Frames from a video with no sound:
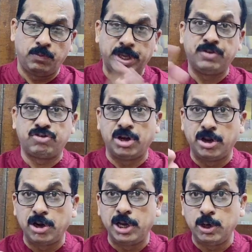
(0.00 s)
We
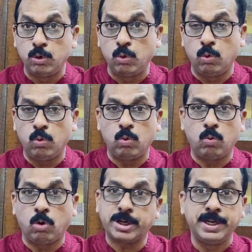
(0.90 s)
generally know
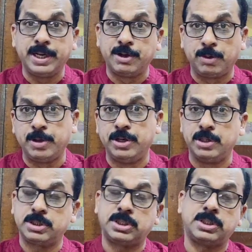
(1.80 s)
what an agreement
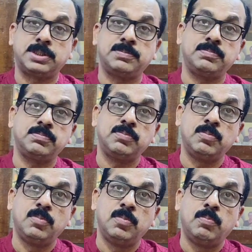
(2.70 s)
is,
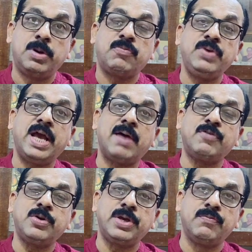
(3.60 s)
but we
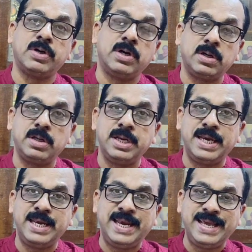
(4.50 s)
have to give a
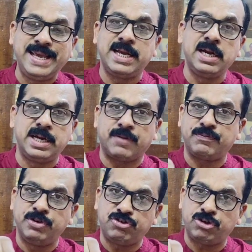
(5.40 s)
legal
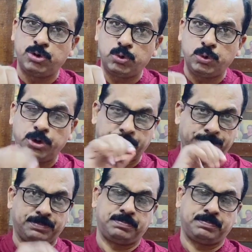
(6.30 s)
definition to it.